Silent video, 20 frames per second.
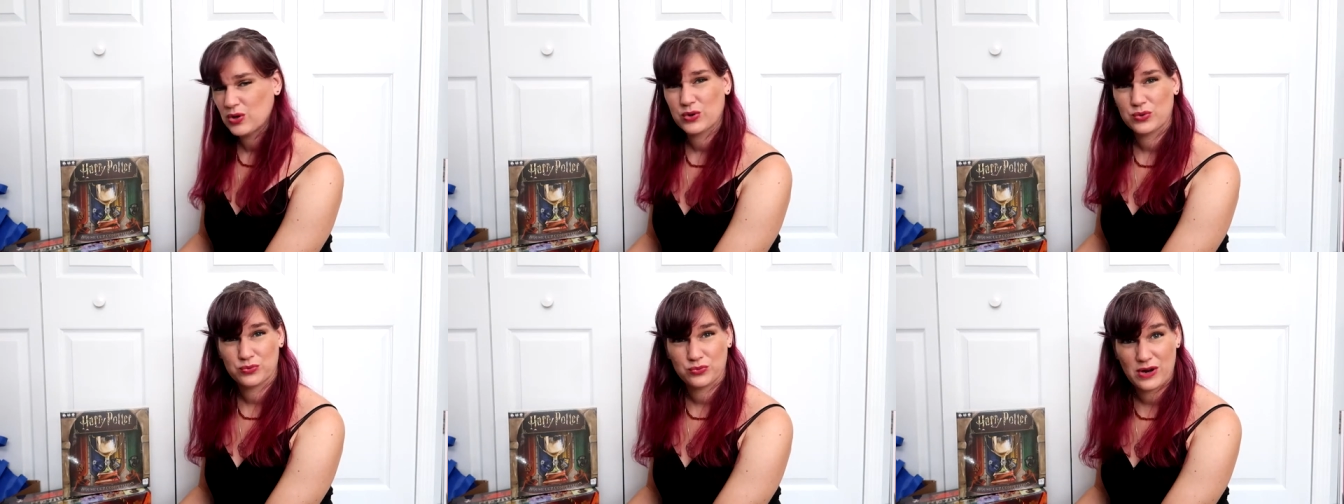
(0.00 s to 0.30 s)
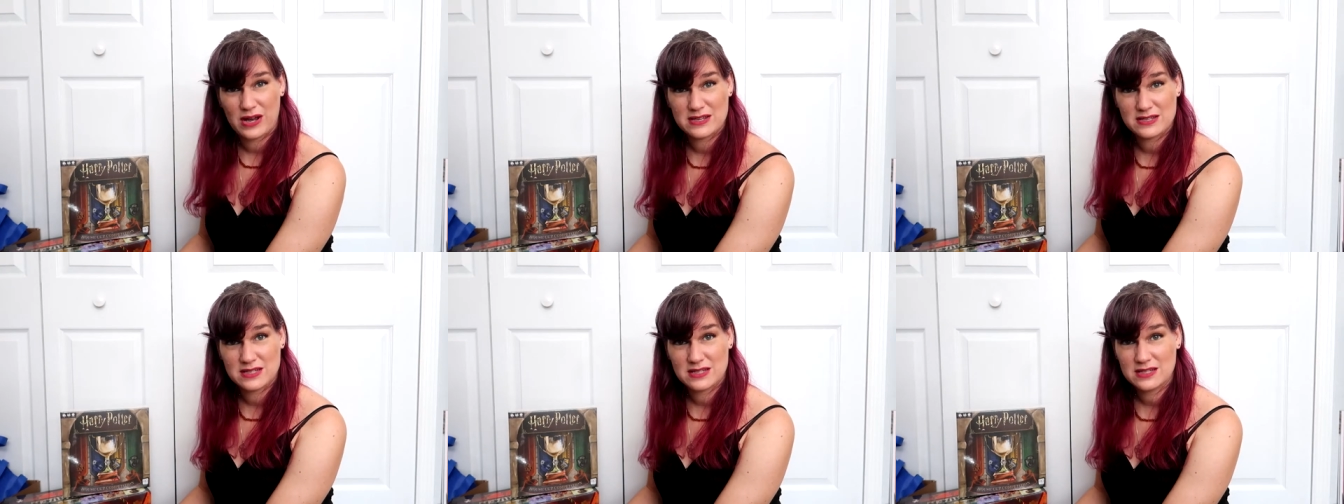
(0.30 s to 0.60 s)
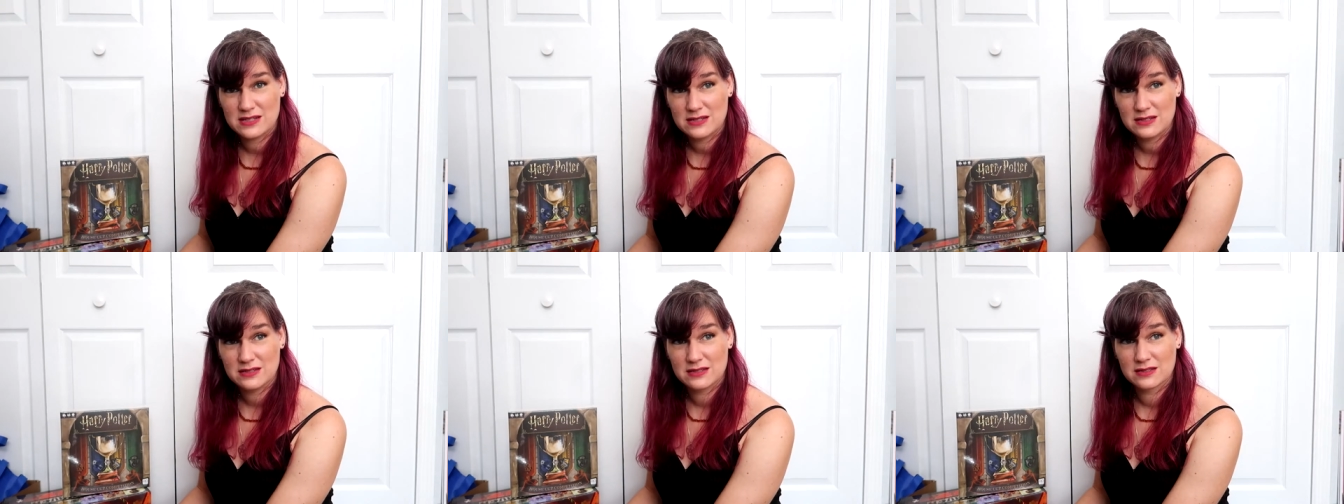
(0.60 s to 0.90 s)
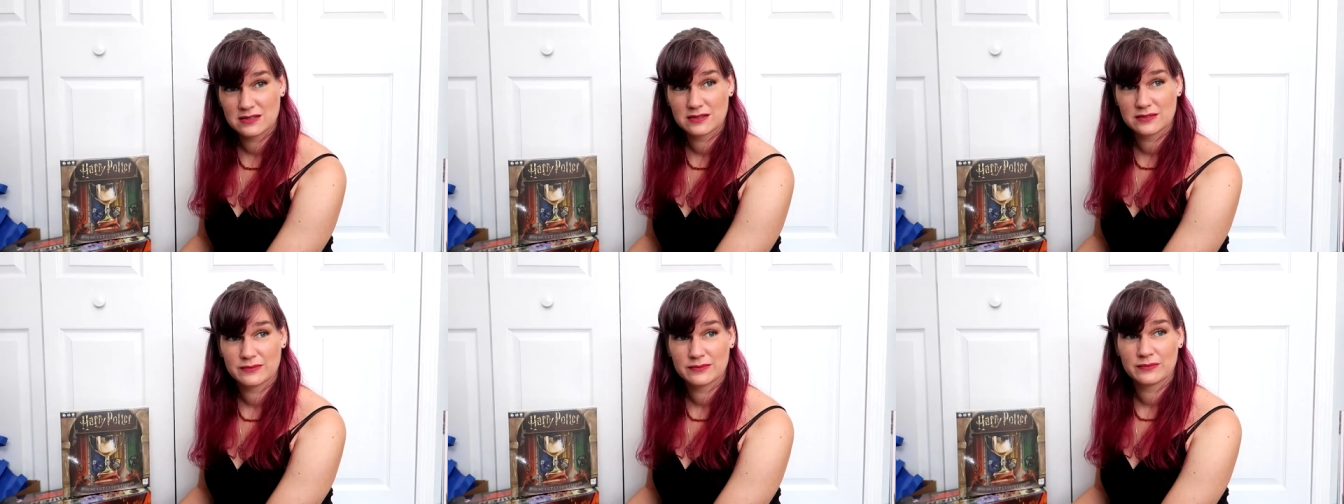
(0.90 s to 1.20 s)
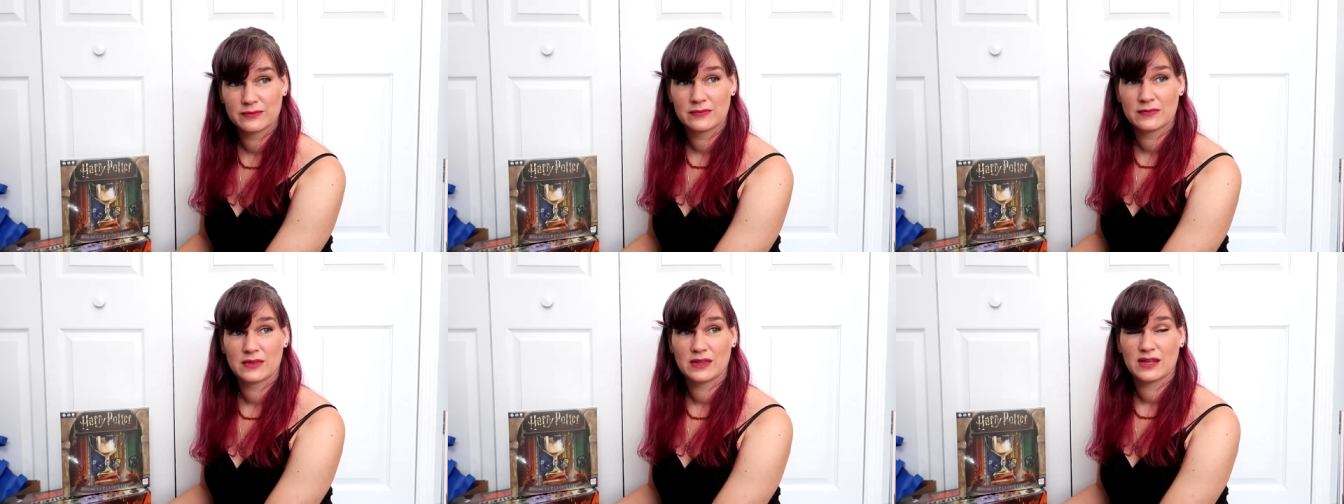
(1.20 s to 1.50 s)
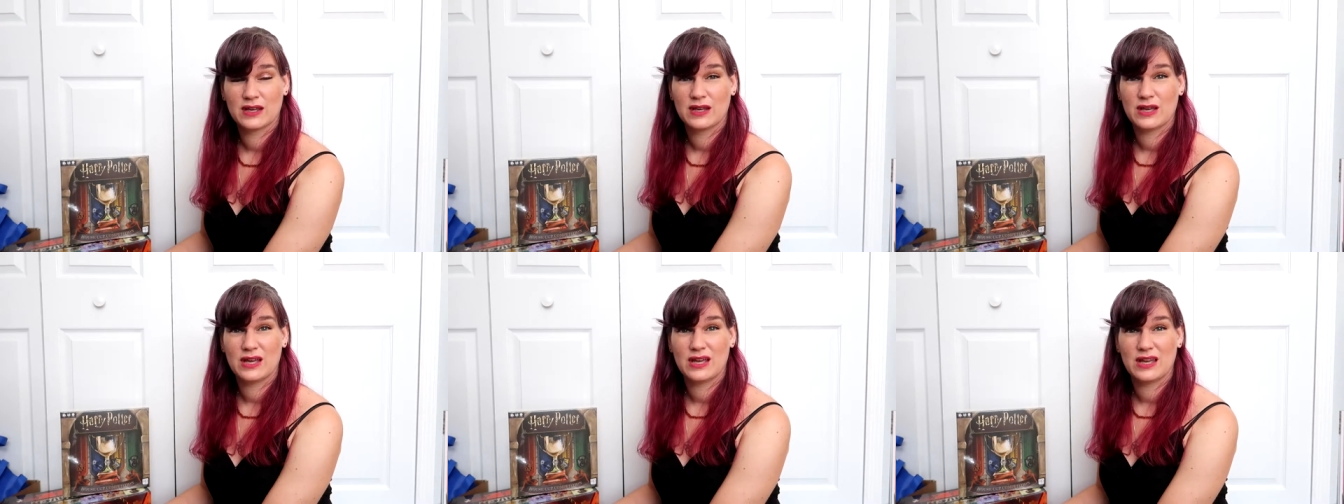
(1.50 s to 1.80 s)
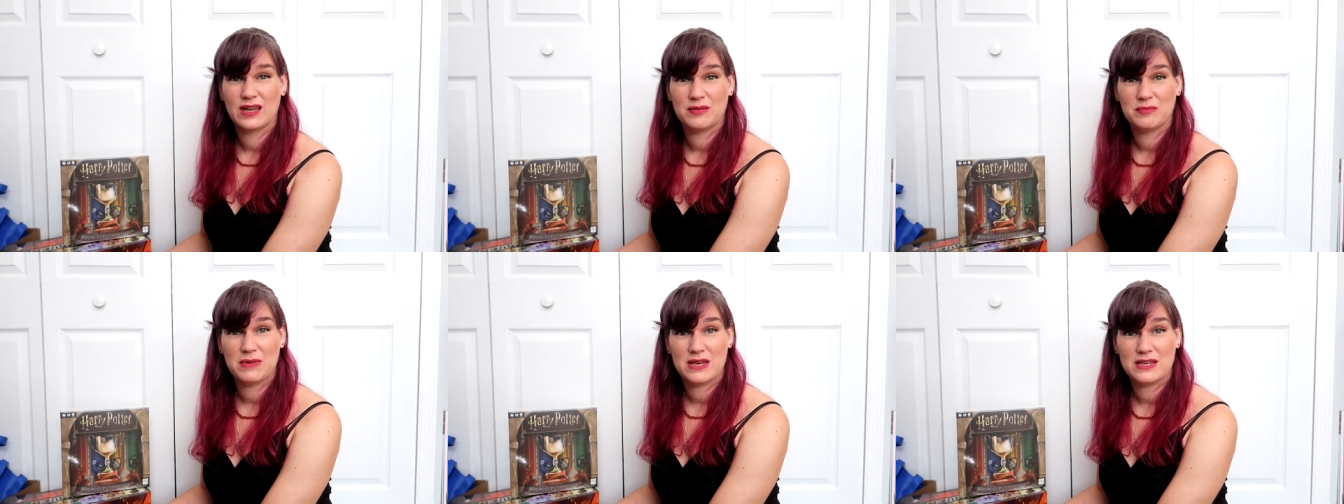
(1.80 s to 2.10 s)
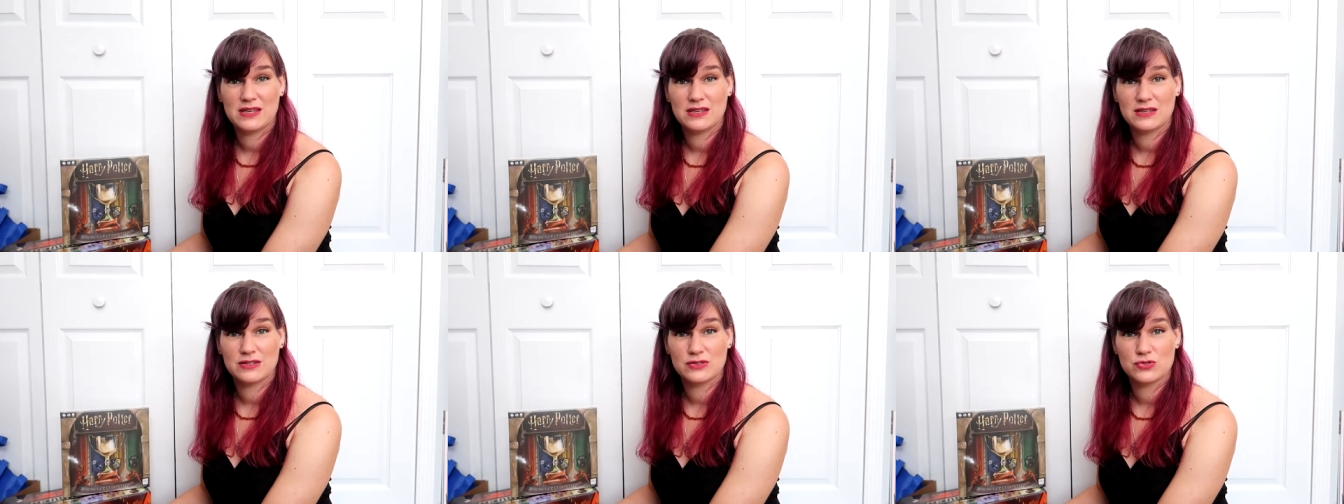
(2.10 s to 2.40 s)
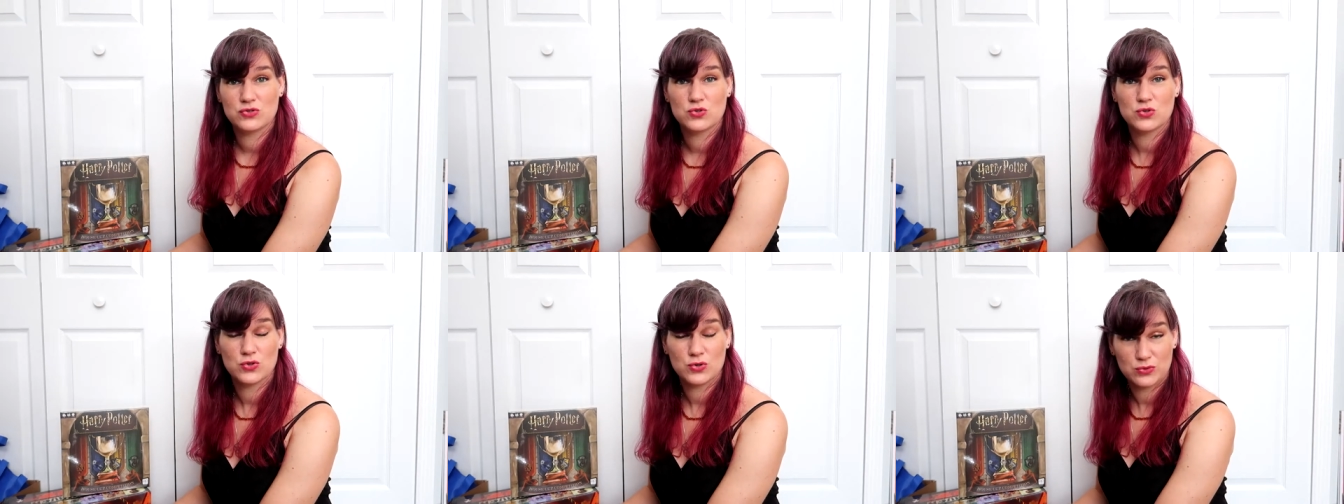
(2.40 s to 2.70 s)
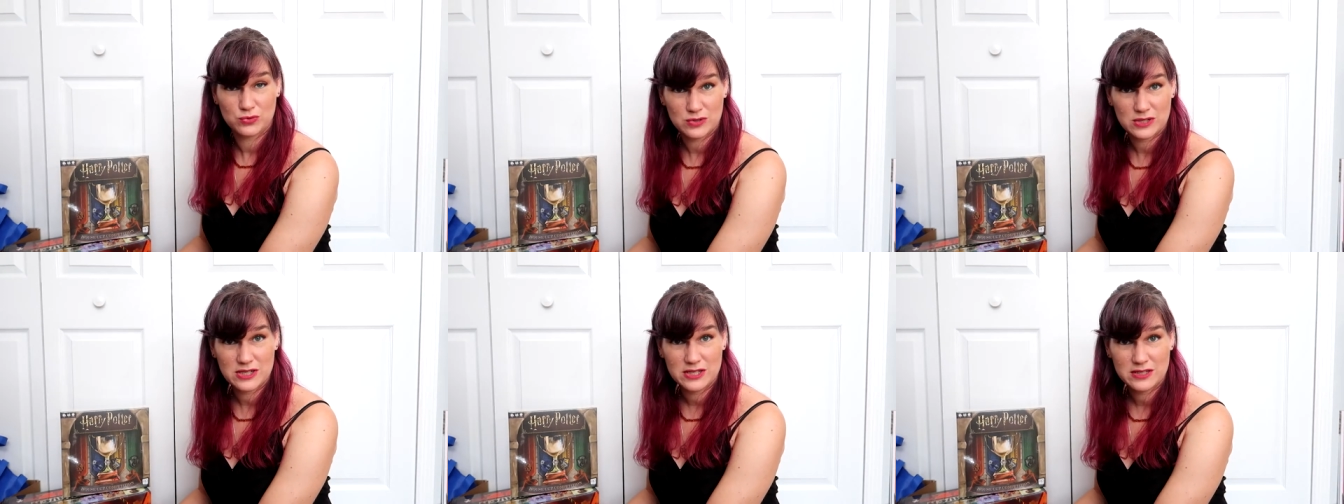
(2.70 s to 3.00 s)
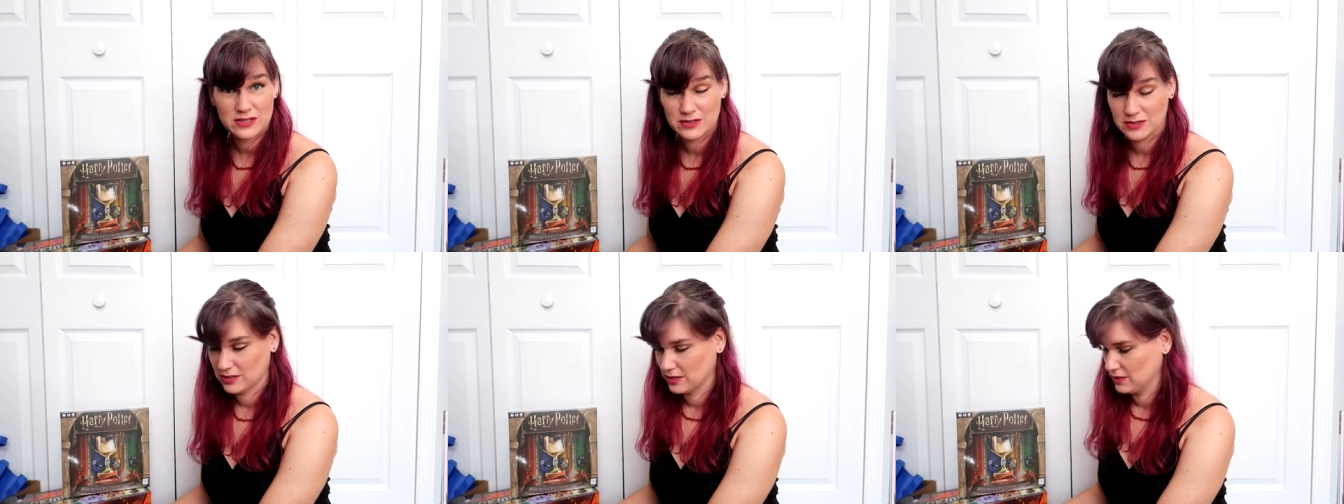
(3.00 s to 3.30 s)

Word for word: resin and making jewelry.